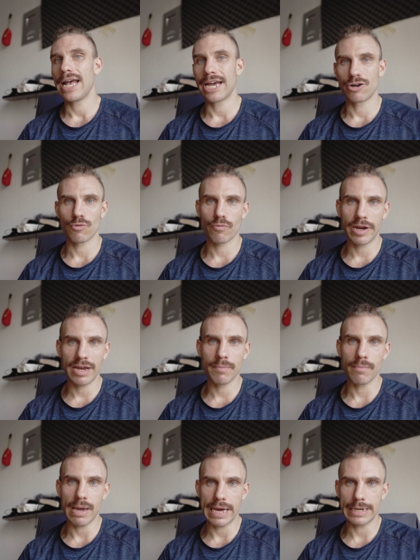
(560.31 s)
and
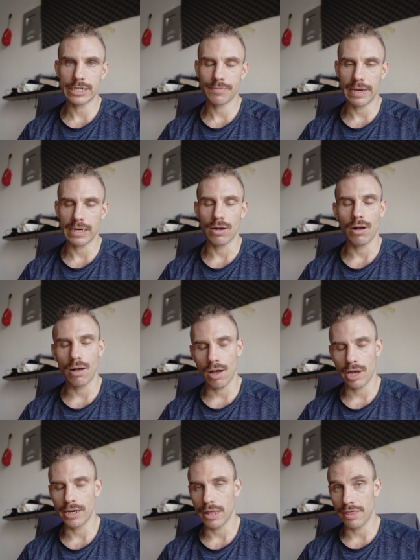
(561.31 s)
RAM management
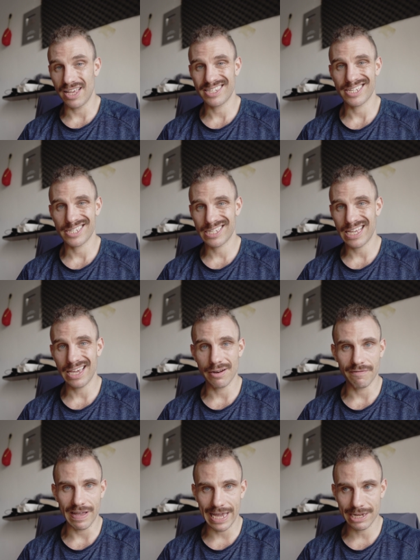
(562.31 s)
on this skin
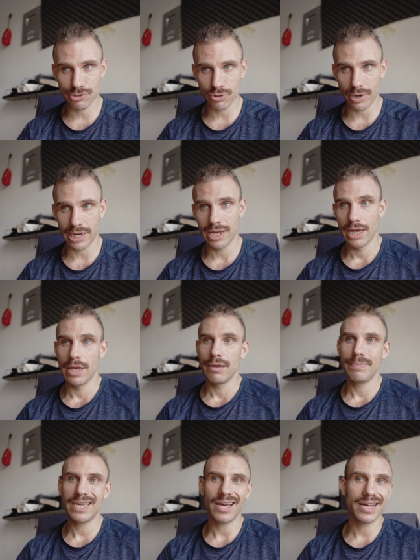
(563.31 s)
of Android,
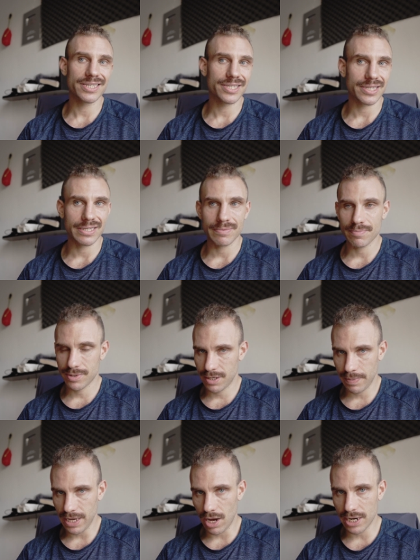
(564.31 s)
because
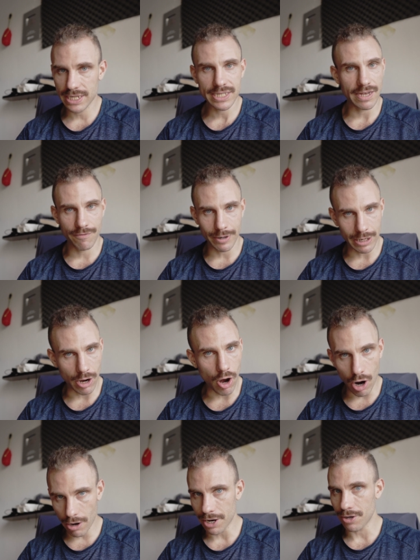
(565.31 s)
to be honest, if we
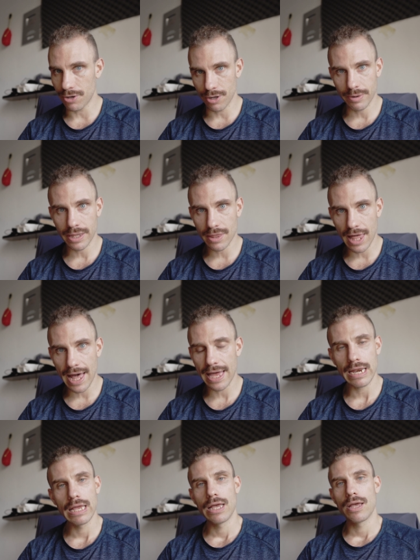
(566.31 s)
aren't doing
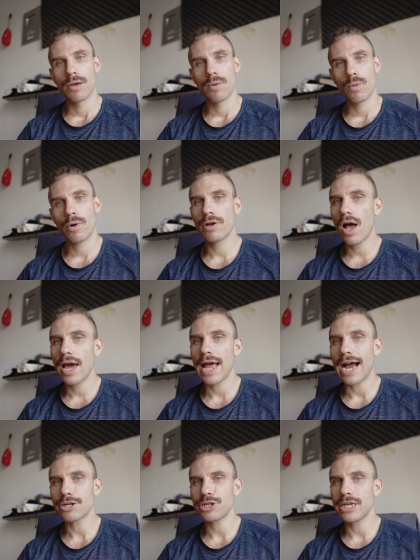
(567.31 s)
that, we're
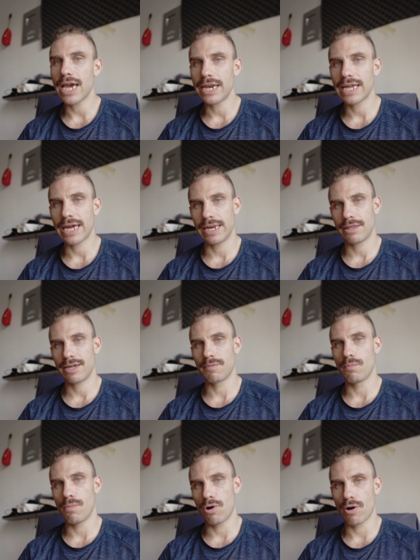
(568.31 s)
not actually getting
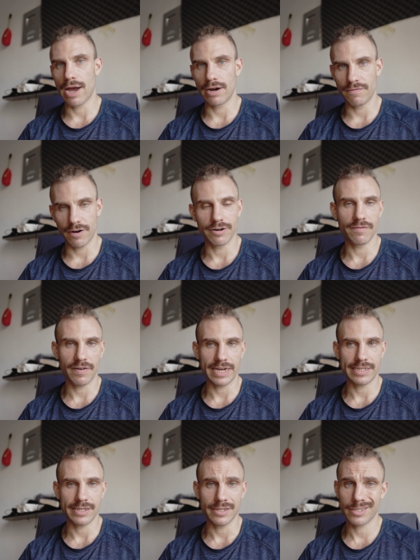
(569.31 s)
anything more out of our
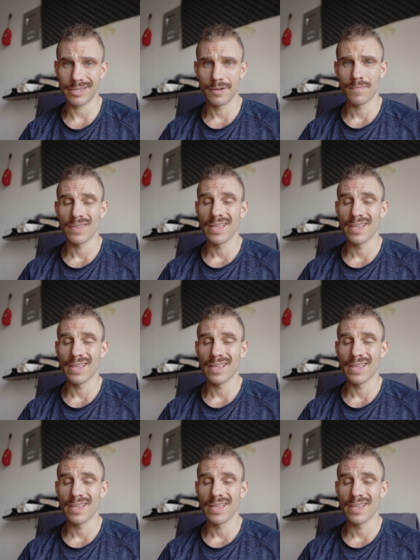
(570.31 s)
devices.